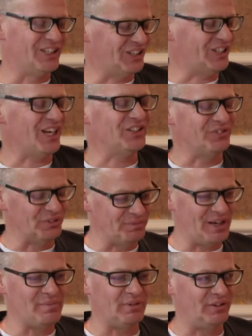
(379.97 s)
successful
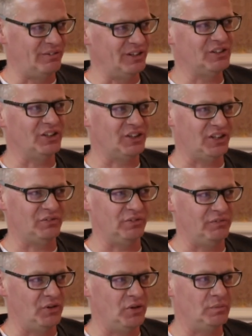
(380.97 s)
people, the really
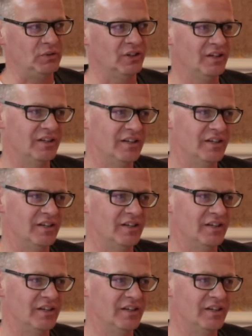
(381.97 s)
successful firms,